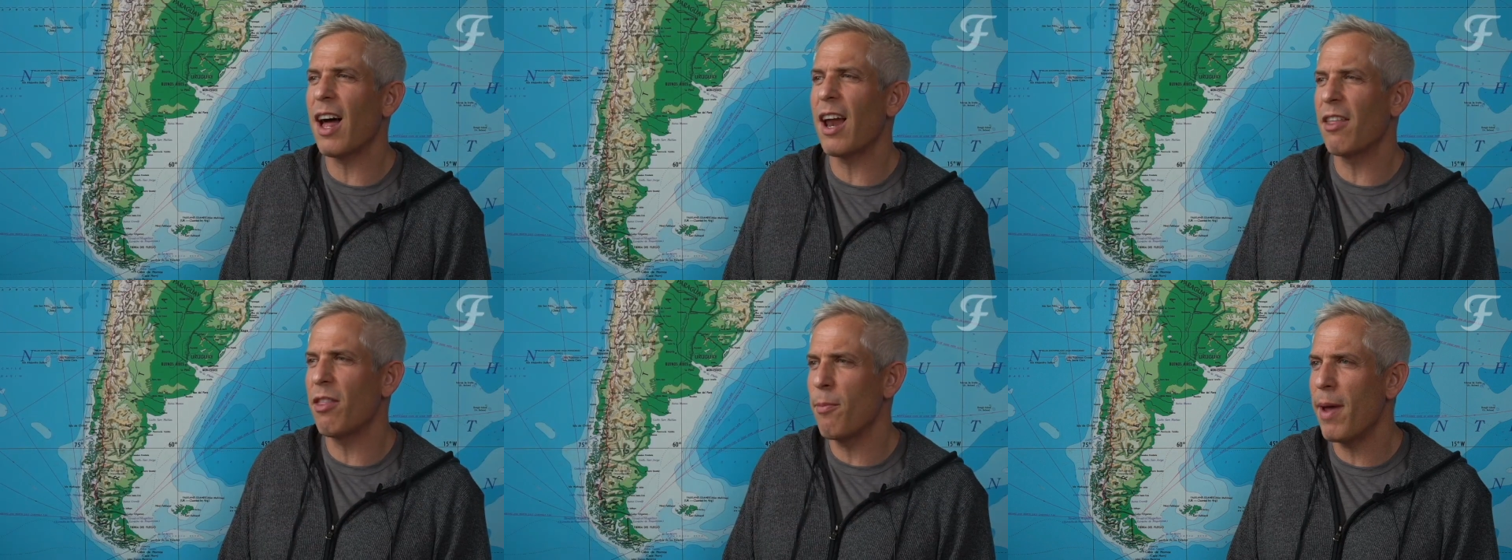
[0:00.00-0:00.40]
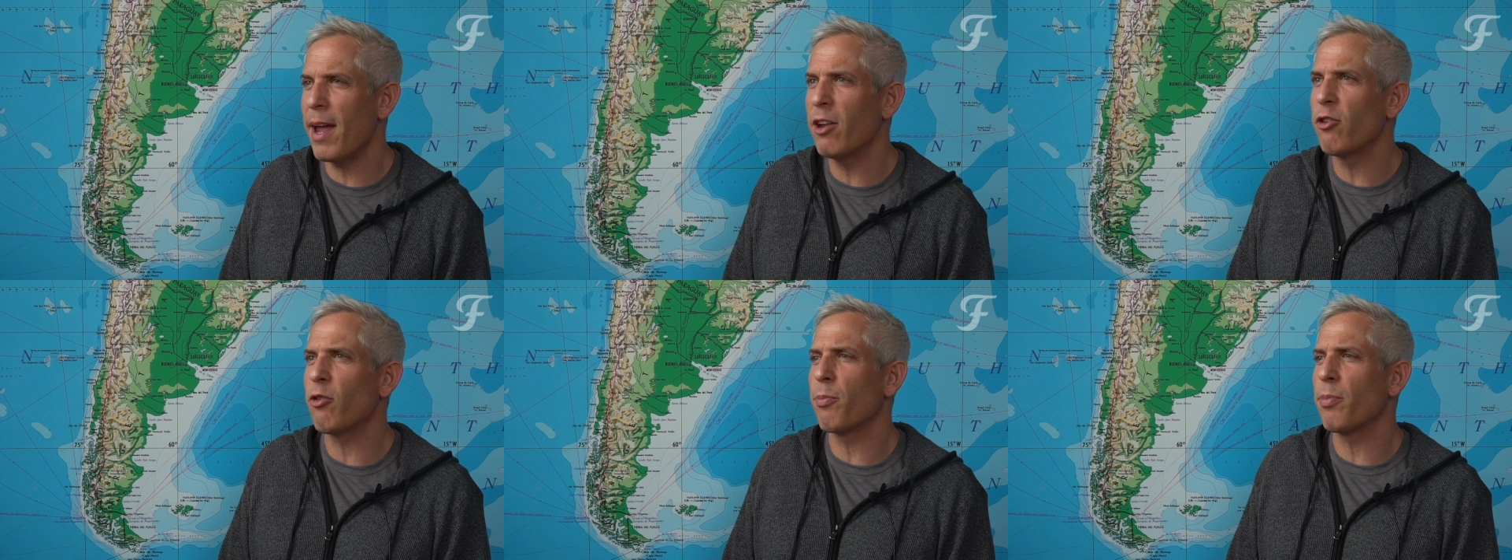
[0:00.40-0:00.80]
a lot of the
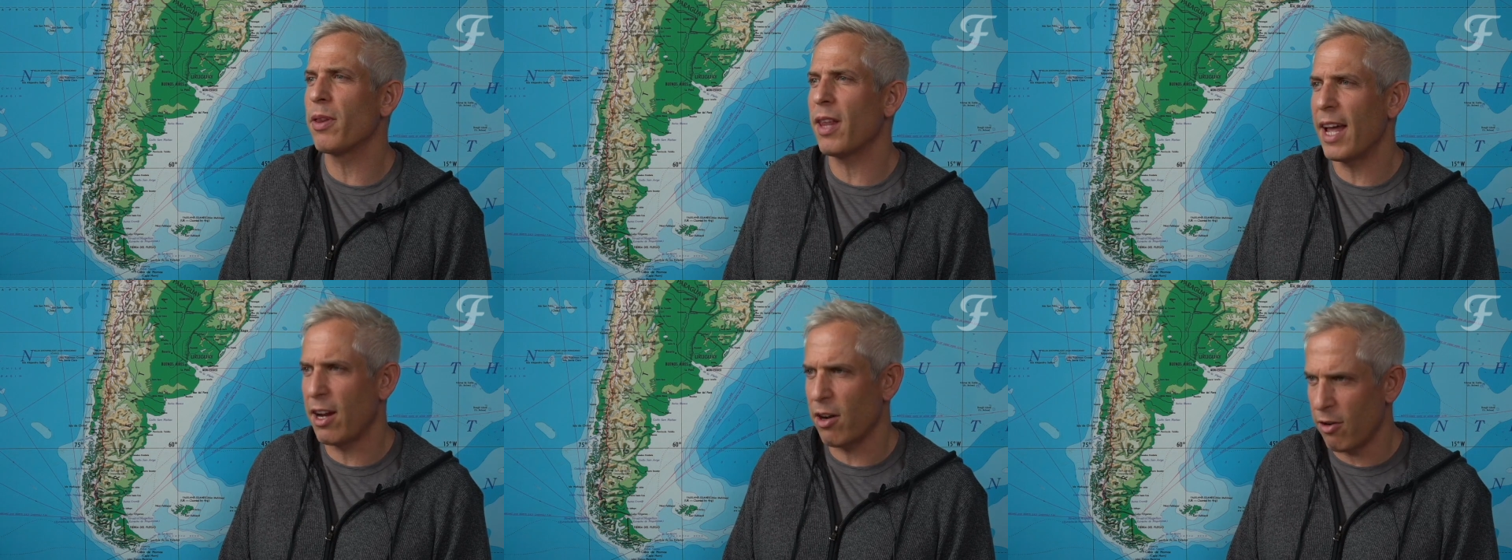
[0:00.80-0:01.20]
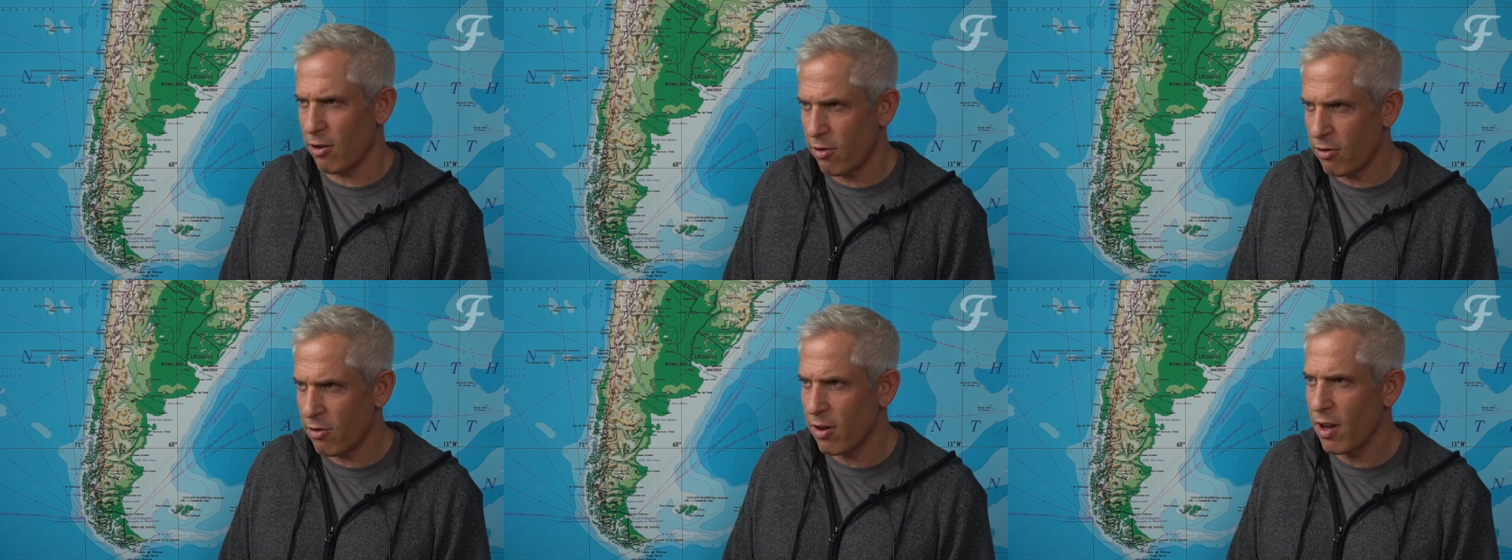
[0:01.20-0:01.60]
major
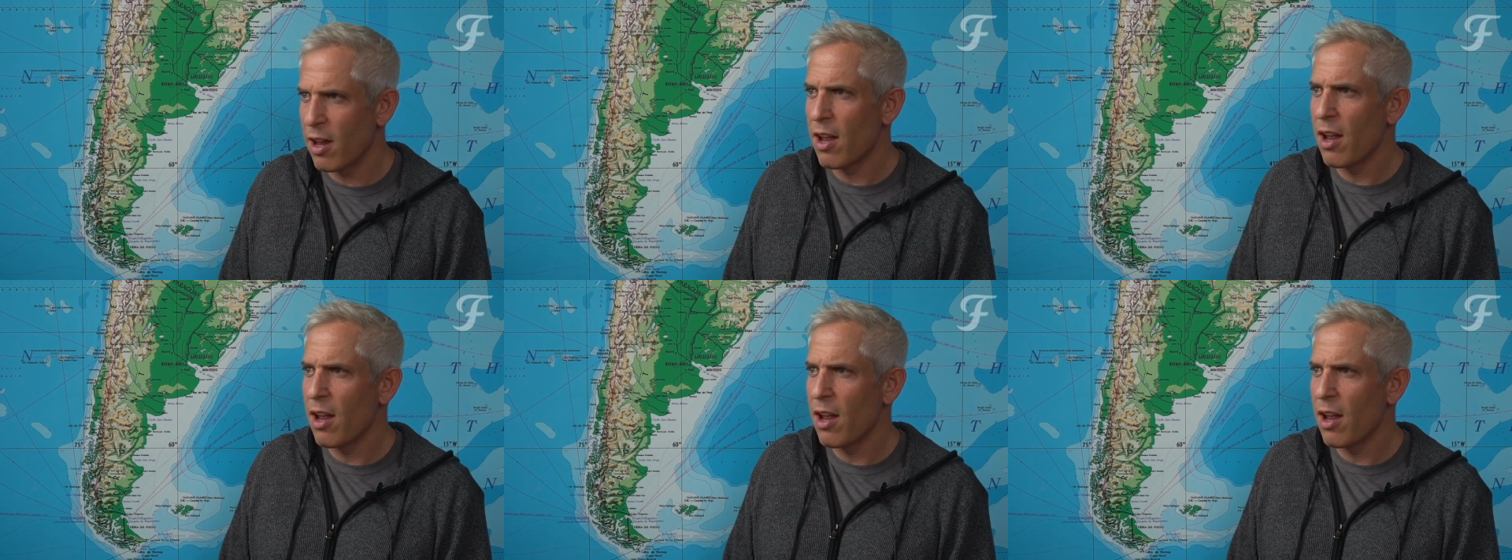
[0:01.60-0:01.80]
players